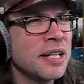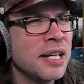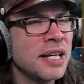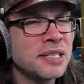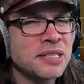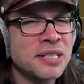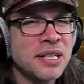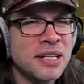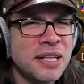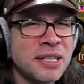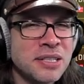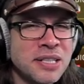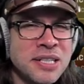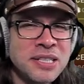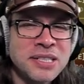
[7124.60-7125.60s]
It's
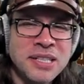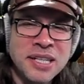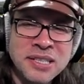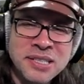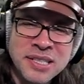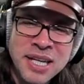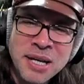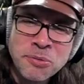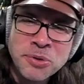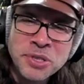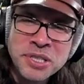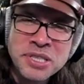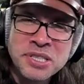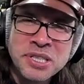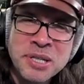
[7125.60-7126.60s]
it does it's not
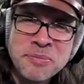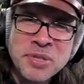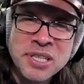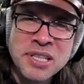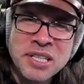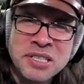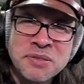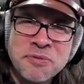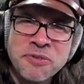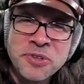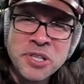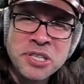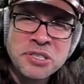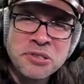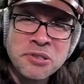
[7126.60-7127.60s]
really something that's
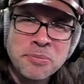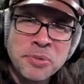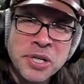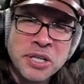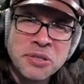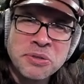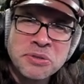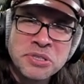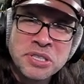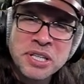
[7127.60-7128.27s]
fostered by those